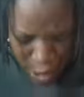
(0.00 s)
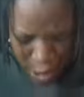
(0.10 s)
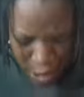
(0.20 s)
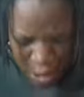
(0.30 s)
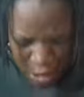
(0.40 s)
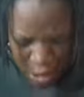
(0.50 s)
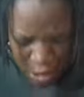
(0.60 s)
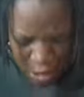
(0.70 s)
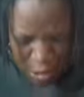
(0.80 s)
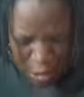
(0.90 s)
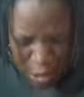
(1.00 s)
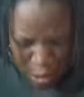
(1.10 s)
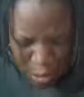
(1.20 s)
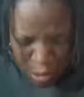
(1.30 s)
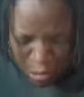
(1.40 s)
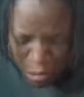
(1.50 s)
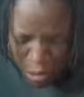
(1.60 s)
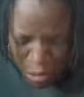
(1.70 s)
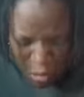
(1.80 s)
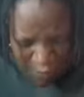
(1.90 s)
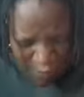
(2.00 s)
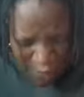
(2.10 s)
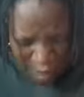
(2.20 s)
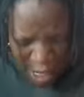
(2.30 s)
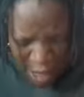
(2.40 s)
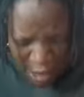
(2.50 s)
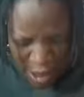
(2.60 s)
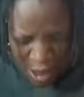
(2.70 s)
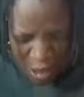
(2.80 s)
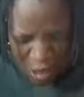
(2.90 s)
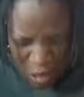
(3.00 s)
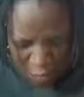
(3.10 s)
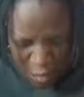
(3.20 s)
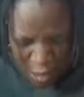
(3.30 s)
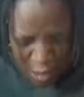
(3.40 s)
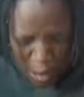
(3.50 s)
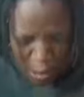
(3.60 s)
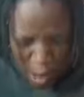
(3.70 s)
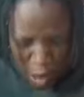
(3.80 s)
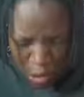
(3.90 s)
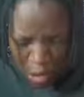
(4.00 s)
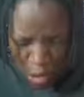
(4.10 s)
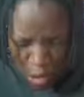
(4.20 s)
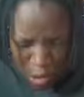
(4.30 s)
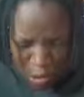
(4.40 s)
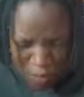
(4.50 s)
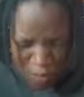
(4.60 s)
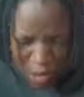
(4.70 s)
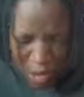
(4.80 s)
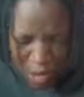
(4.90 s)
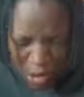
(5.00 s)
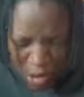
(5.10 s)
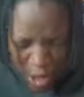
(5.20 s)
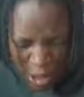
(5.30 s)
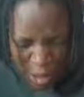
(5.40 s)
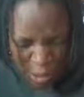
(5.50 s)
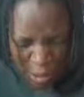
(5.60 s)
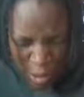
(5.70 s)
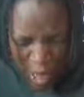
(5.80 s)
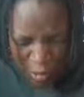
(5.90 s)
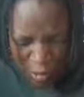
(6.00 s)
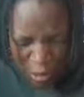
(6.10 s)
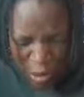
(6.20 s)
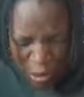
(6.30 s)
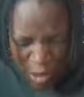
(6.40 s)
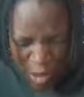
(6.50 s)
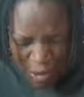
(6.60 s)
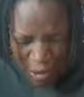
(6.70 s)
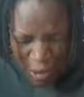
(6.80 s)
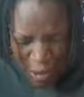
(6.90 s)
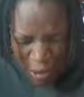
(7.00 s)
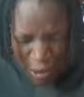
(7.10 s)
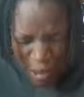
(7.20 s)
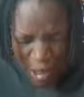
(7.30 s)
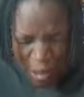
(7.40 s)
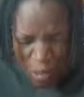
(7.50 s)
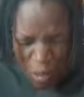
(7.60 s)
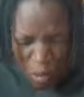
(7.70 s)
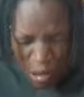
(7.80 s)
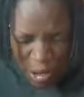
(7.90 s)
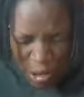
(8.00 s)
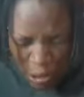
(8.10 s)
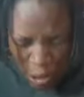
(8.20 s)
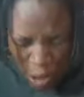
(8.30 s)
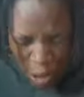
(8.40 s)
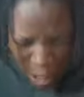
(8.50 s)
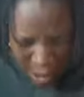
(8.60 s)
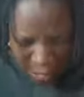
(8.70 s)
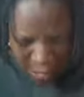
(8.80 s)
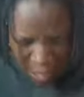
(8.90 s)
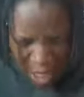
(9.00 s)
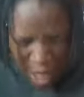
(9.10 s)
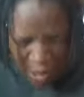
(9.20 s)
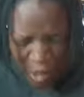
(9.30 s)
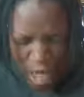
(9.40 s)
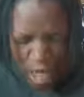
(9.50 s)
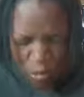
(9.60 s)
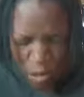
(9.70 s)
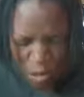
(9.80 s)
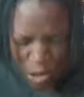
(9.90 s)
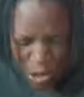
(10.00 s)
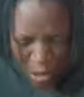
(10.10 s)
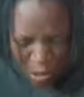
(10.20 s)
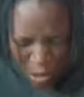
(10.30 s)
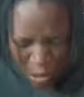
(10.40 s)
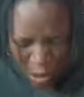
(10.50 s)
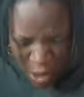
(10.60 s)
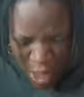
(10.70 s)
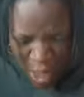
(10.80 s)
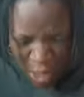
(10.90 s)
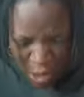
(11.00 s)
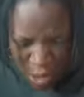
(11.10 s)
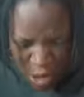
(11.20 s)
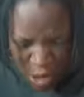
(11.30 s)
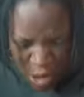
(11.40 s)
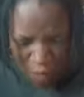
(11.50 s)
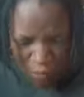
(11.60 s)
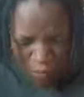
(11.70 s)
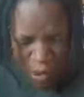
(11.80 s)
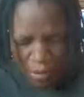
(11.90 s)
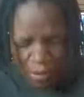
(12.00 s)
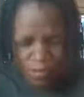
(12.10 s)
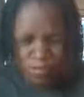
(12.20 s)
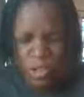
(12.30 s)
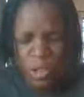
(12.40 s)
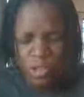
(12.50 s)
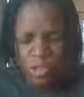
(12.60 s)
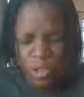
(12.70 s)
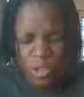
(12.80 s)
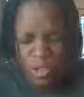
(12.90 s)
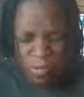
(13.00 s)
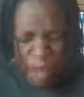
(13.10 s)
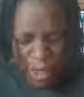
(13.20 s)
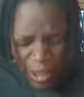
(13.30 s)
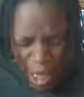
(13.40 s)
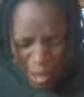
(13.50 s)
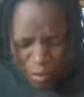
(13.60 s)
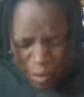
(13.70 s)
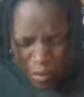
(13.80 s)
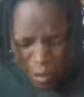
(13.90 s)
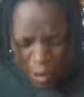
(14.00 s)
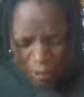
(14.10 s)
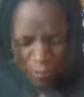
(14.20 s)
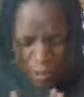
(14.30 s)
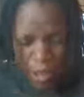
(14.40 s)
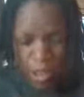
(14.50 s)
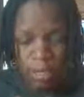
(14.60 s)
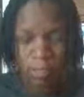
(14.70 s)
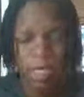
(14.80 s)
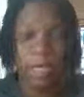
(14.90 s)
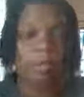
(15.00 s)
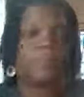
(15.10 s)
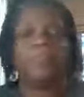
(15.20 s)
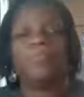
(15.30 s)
you will continue to do what you are doing, Father God. Shift us, Lord. Mold us, Lord. And shake us, Lord God, so that we can see what it is you want to do in our lives, Father God, and what we should be doing as your children, Father. In Jesus' mighty name we pray. Amen.